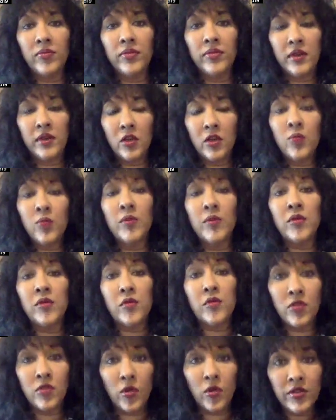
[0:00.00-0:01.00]
the human
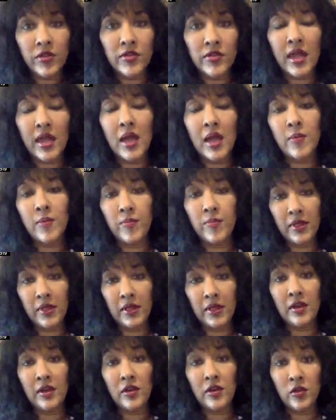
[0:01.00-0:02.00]
resources
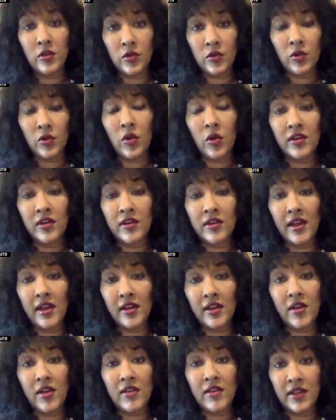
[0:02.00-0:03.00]
capability to do
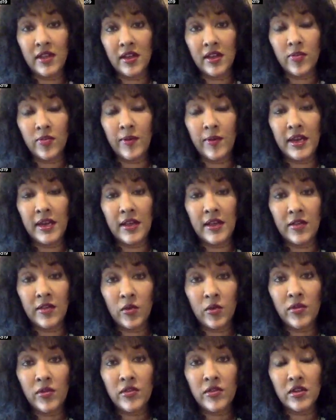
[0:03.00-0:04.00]
contact tracing has been
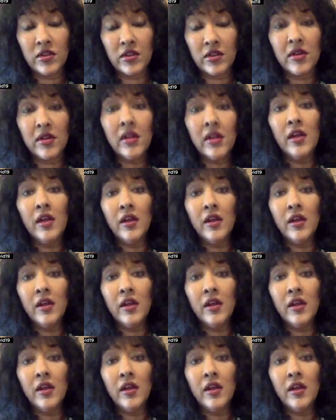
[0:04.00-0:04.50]
exhausted,